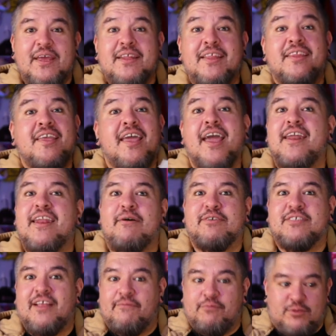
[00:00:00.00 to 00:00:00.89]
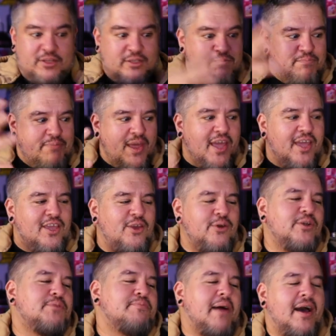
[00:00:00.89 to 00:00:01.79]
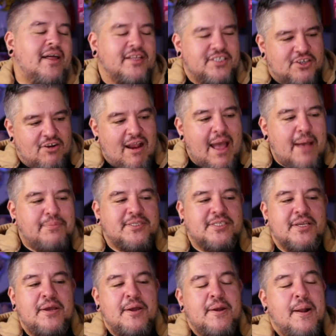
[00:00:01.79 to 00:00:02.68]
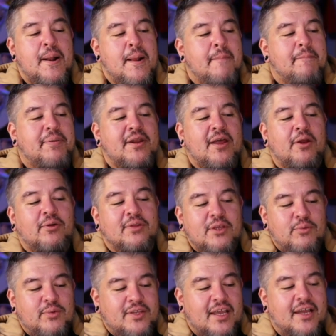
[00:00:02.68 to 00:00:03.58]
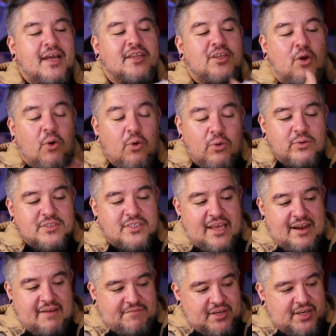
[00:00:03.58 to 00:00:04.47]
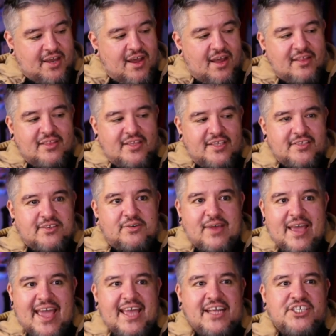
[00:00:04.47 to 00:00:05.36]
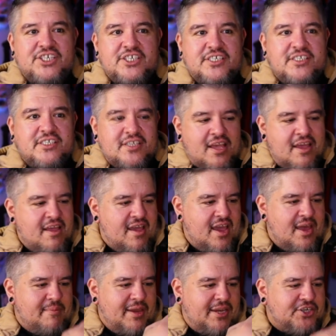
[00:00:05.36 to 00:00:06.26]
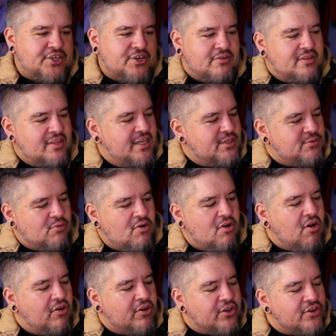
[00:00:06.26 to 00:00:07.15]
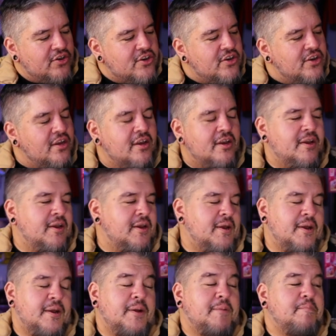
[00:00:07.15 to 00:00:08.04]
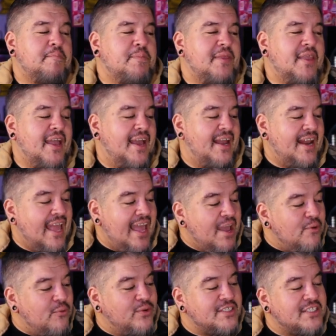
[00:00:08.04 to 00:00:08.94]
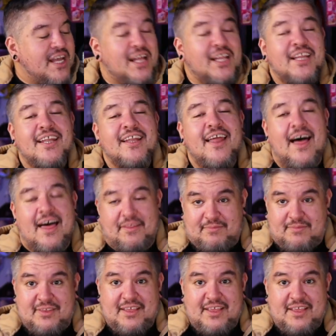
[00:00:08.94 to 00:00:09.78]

And at the end, I was left with this big, huge pile of scraps. But not only would they cut the holes, I'd have to cut these little edges and make sure these were all good. And it was a lot.